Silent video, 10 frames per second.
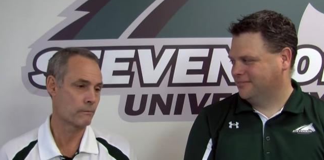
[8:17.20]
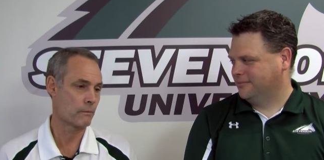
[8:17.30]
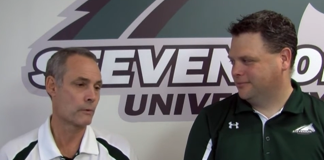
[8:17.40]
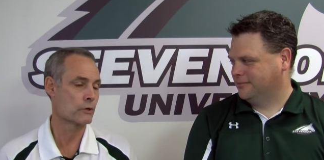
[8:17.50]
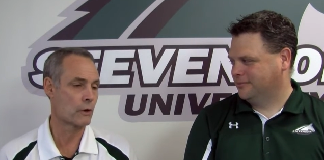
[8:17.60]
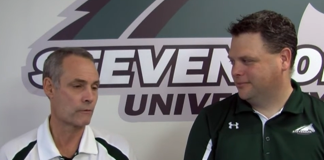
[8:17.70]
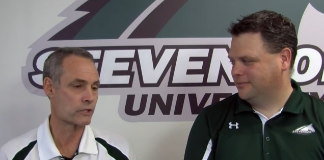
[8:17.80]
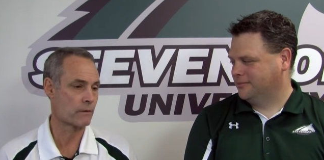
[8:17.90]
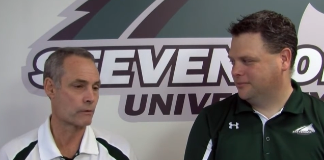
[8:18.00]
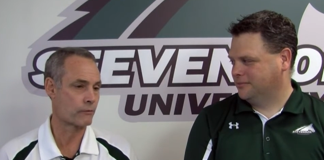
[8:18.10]
Speaker 1: well, we do have
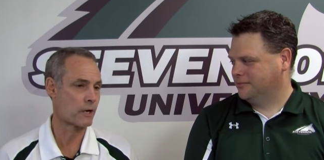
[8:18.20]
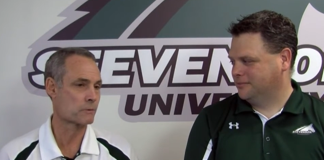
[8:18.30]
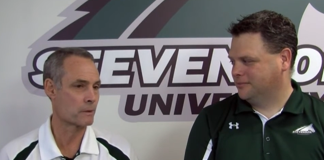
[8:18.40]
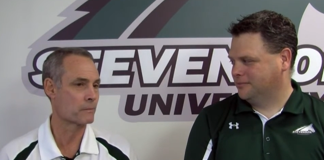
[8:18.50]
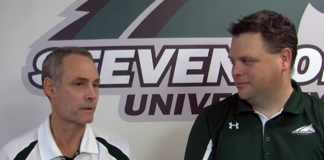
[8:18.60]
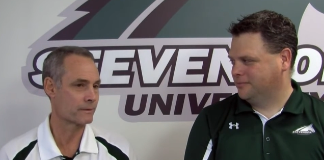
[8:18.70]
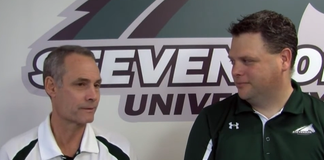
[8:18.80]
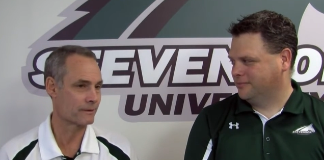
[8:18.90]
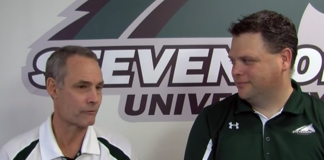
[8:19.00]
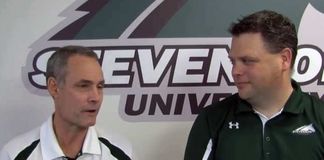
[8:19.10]
seven freshmen, but
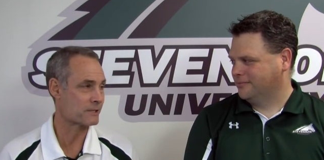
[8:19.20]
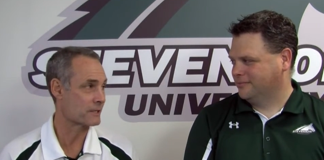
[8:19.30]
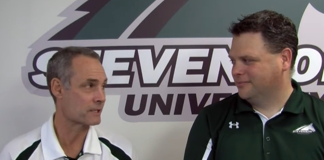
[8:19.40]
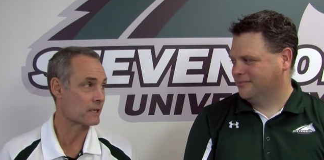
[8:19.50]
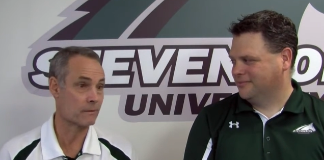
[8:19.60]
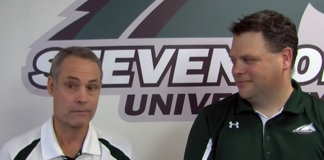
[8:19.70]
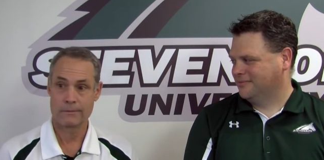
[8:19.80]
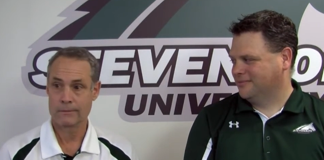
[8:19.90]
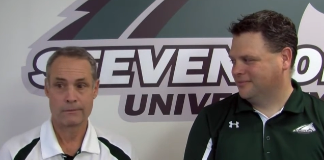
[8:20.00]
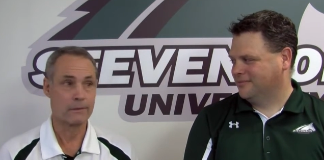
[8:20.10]
the rest of the team,
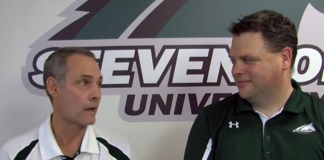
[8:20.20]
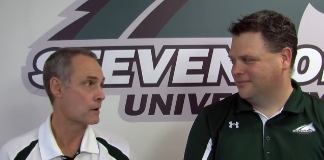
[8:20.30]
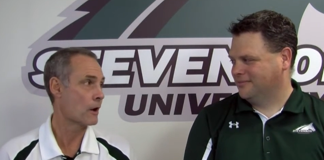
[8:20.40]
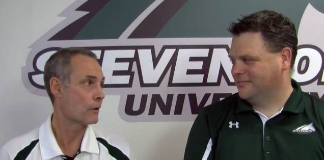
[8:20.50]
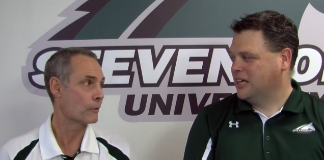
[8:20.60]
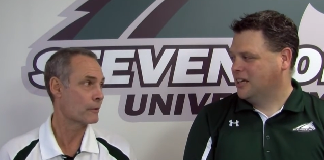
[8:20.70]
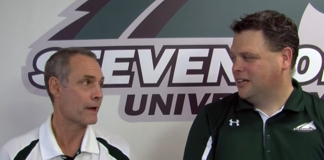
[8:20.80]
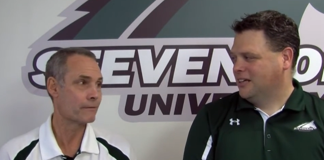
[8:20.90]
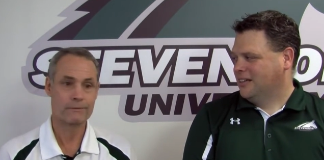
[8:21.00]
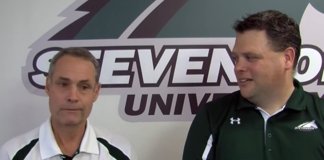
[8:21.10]
they know
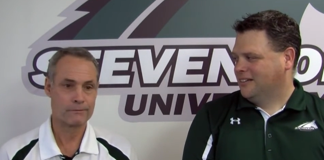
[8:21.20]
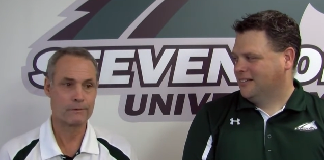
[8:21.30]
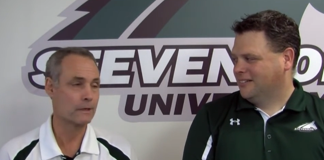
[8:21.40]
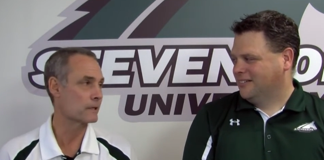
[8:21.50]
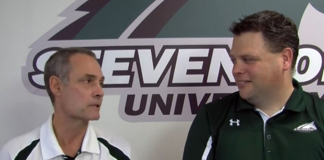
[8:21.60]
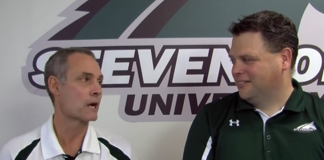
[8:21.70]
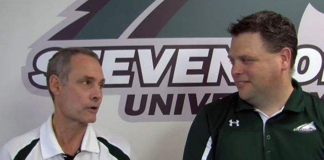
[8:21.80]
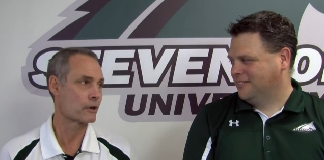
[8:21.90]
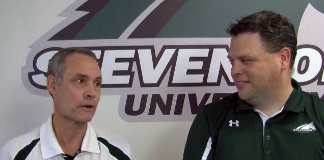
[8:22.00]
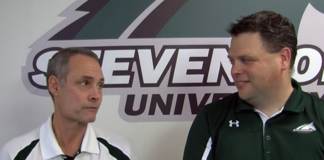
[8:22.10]
that it's not
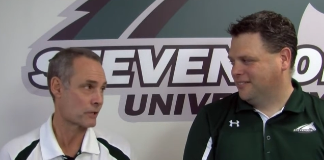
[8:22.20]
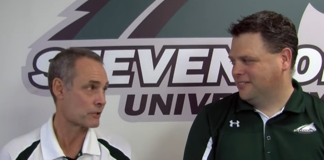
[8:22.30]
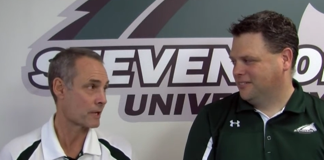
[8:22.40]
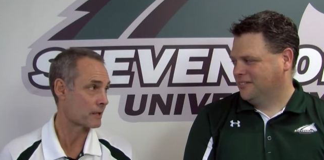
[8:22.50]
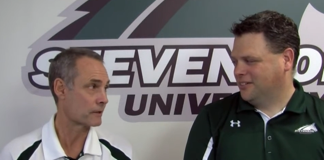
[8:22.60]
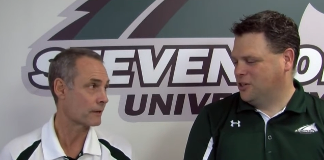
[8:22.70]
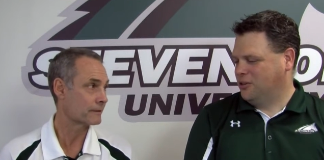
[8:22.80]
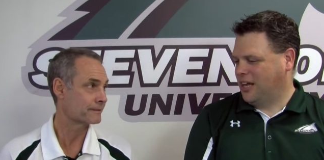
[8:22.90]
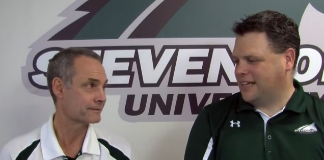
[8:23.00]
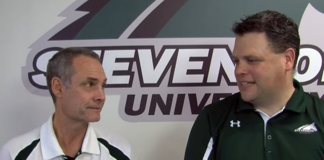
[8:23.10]
good enough just to get there. You'd
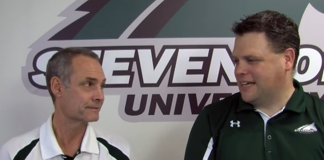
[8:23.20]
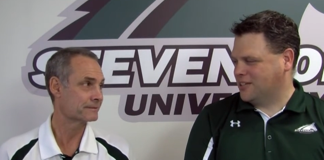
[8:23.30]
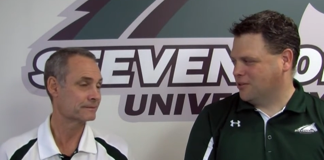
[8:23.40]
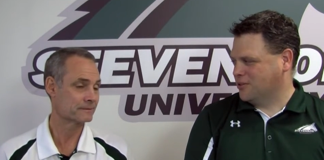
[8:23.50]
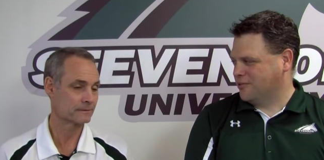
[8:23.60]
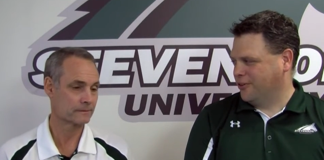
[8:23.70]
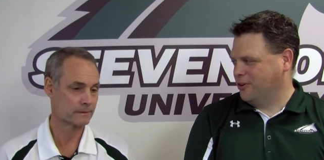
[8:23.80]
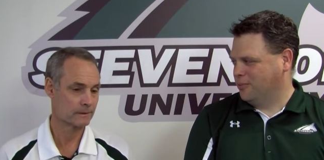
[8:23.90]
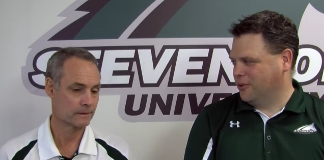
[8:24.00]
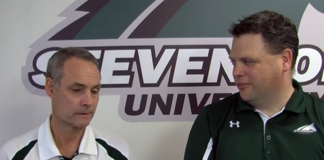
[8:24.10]
like to get to Christopher
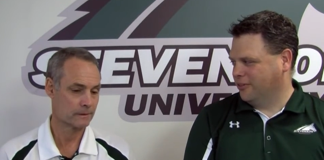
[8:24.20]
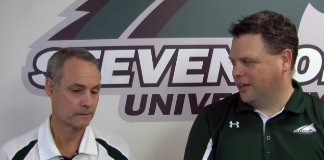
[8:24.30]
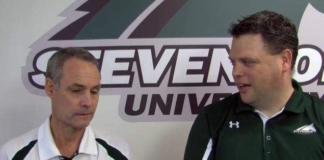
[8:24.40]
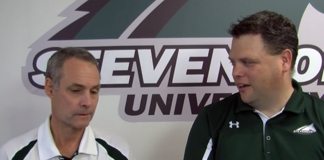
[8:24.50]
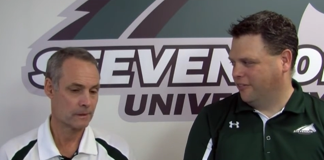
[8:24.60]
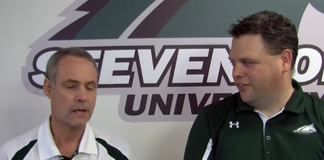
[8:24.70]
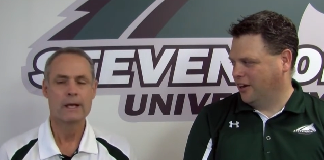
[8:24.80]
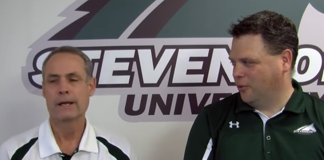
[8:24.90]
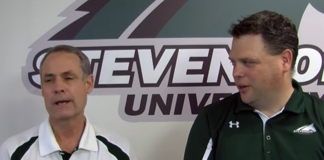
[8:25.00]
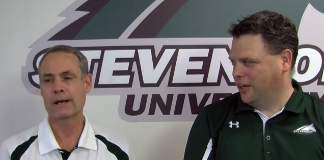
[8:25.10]
Newport for that uh,
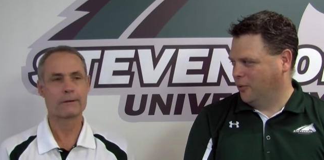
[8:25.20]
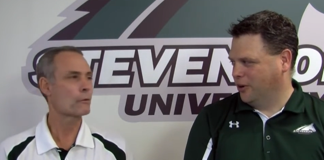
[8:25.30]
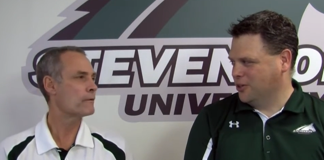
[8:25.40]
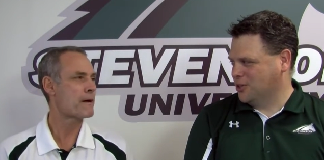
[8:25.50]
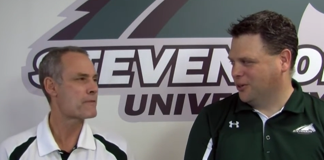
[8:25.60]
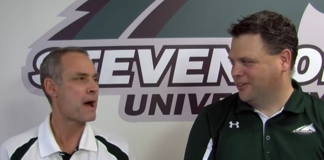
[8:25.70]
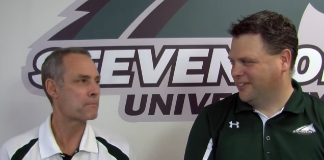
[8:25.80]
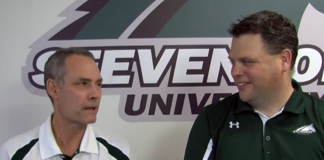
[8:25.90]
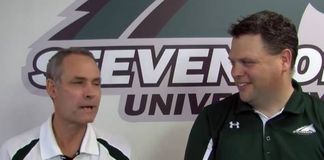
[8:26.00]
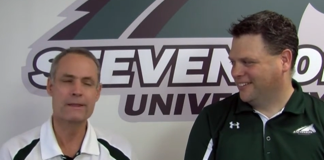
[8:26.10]
final weekend. Yeah, we have not
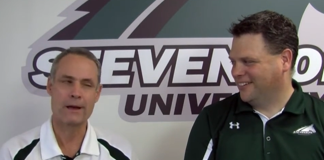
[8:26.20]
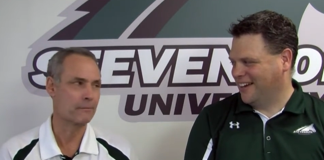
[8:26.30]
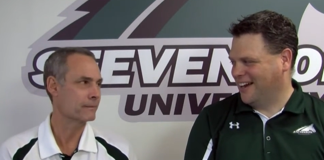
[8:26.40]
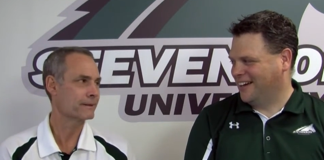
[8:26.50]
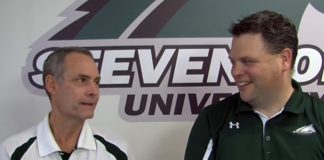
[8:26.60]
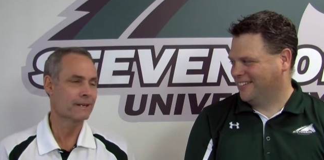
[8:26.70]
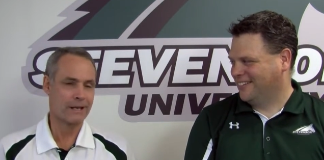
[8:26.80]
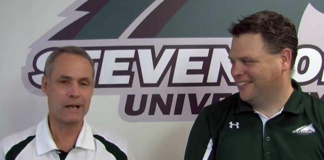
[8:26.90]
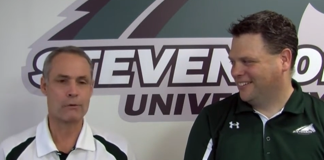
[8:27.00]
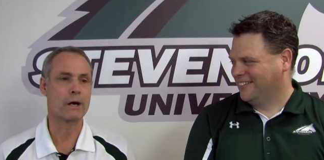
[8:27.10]
played them. Yeah.
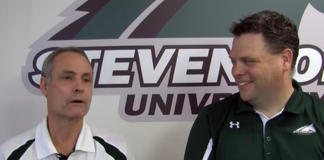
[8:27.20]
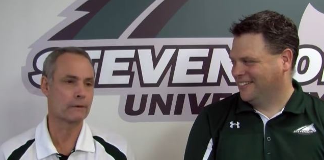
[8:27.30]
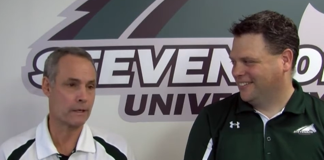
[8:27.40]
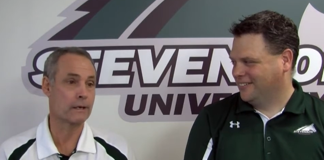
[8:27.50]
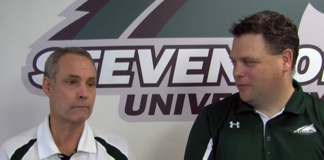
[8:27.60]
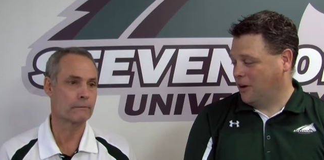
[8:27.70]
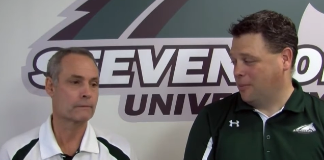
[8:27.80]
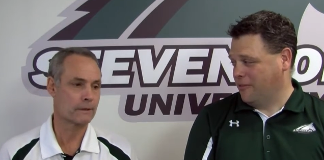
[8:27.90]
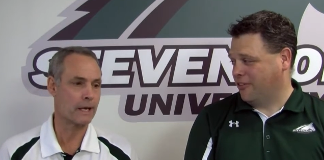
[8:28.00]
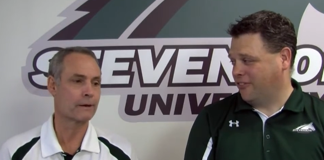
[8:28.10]
Yeah. Well. Well, I
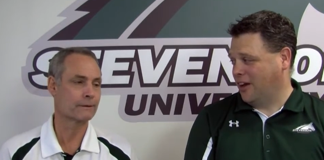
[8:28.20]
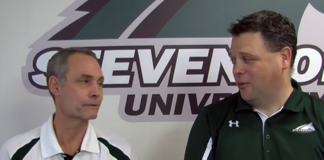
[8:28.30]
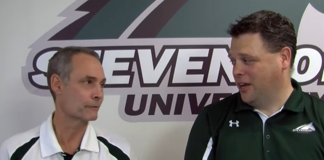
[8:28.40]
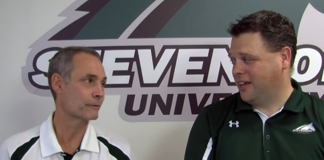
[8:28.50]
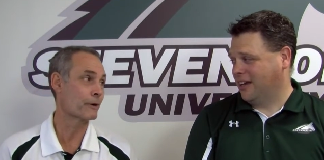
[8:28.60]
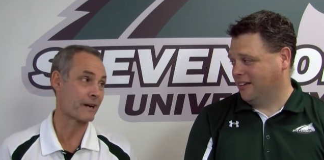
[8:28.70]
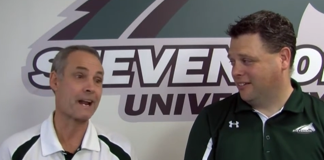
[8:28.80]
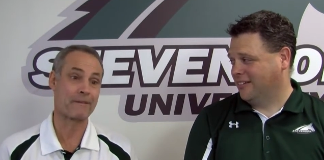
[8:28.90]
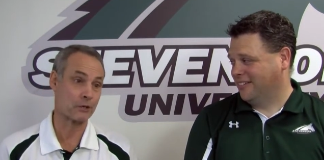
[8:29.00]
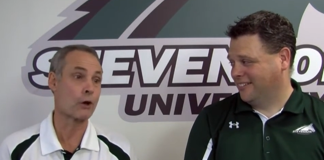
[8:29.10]
mean, for yeah, final weekend, we're gonna
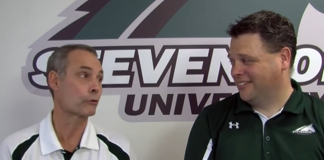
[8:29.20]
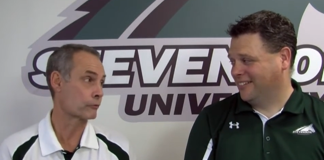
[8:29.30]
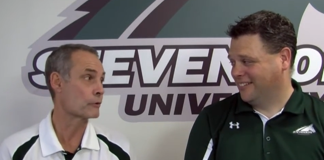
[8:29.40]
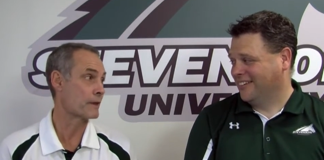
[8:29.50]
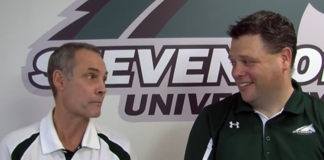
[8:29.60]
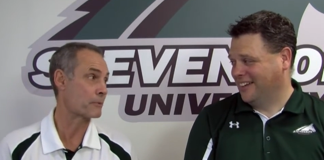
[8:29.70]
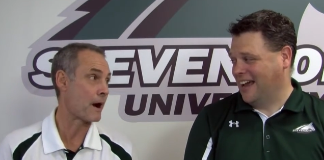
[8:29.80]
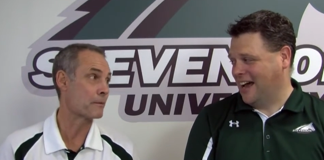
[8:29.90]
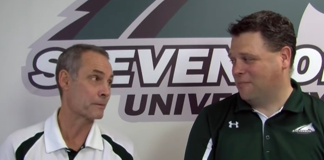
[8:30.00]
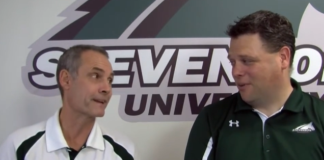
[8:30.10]
have to go through them. Probably.
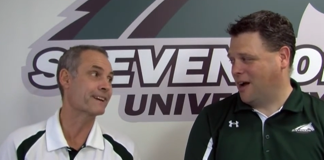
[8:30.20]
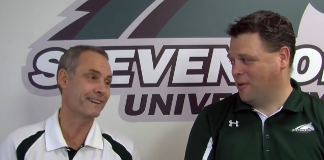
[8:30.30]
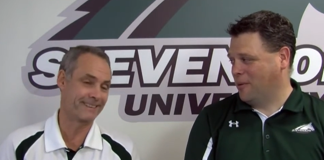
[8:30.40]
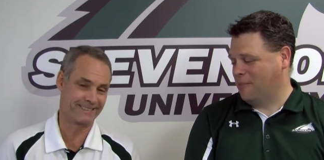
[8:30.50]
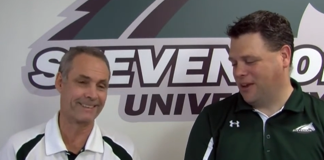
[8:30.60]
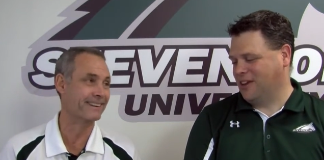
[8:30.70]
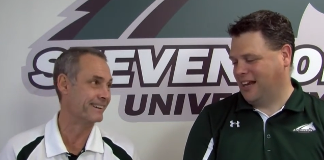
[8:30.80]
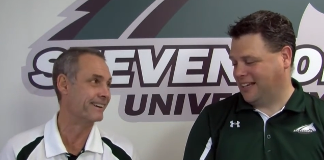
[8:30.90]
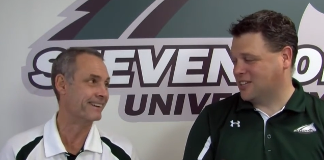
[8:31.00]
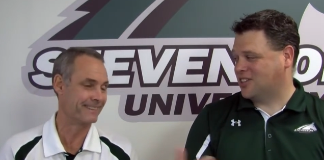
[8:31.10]
Yeah, probably. but you'd
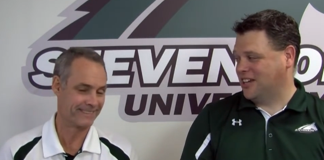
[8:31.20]
like to